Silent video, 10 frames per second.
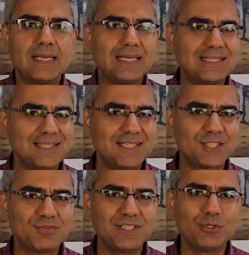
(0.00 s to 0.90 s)
In this
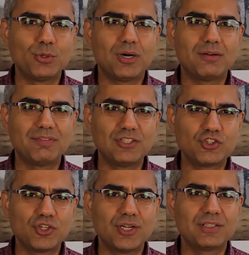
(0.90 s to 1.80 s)
video, I will
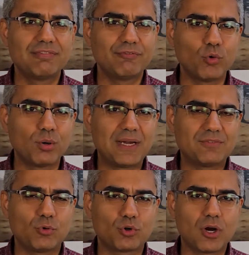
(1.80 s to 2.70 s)
share the format
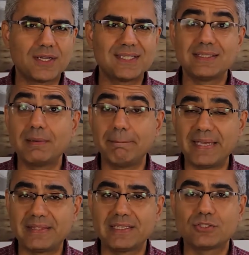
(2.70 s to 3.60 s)
for writing the
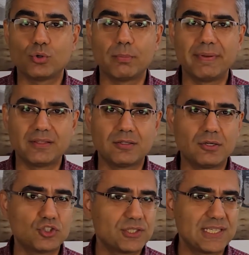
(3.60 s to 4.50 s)
methods or
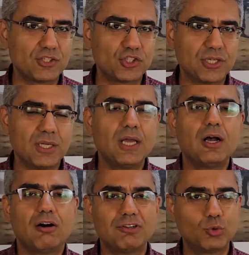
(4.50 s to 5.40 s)
methodology section
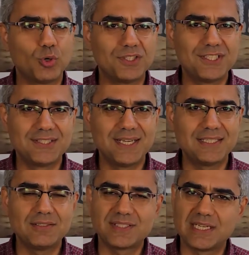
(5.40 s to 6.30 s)
of a
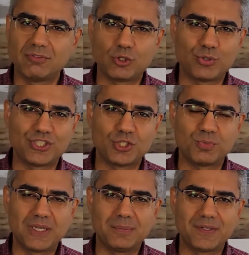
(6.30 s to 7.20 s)
quantitative several research
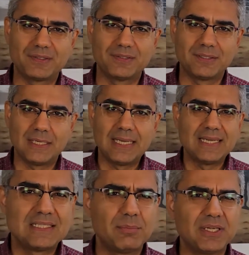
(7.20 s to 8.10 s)
paper.
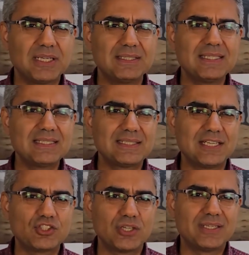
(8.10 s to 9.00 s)
Typically, this
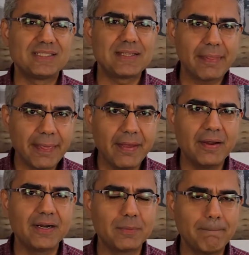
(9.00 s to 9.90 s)
section is the
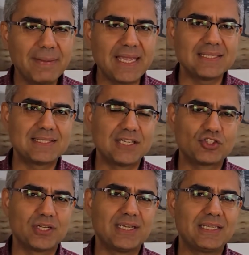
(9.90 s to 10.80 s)
third main
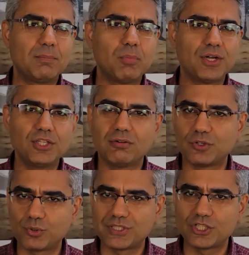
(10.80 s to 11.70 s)
section in the body of a
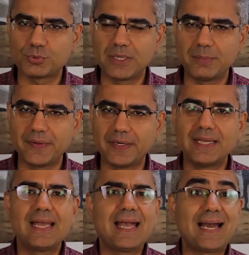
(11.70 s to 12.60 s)
research paper
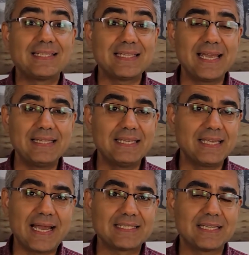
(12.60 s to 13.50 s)
and is heading
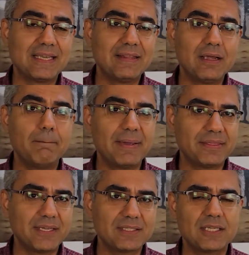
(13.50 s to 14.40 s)
as either
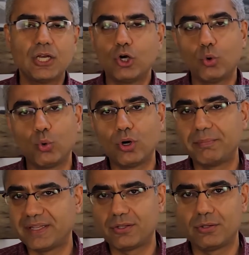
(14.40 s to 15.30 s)
methods or
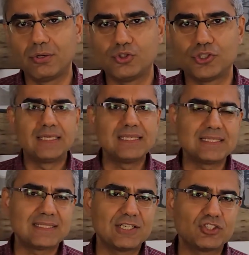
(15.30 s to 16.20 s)
methodology. This
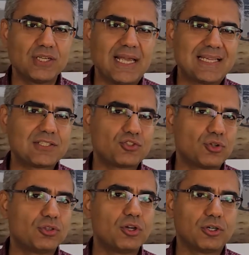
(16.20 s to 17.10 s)
section has a
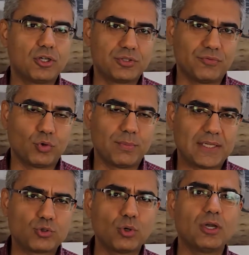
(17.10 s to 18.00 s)
standardized format,
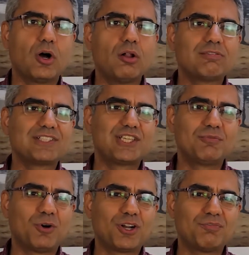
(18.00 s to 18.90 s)
so I always keep
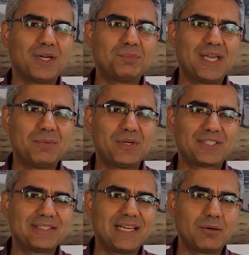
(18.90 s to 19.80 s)
one of my papers
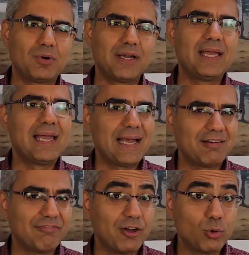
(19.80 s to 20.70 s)
nearby and
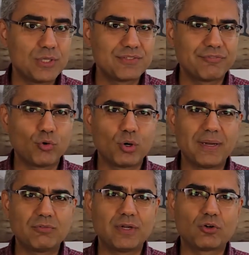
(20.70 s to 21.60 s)
follow its format
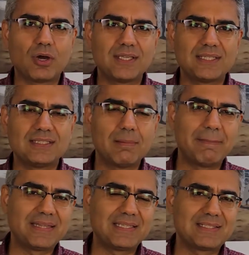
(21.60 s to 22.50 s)
when writing the
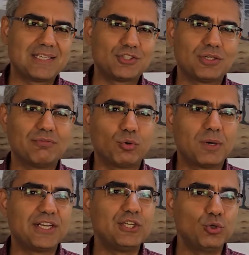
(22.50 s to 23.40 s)
method section for my
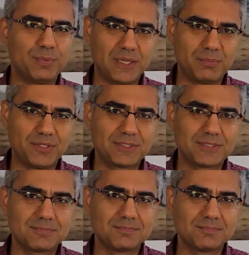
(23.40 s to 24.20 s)
new papers.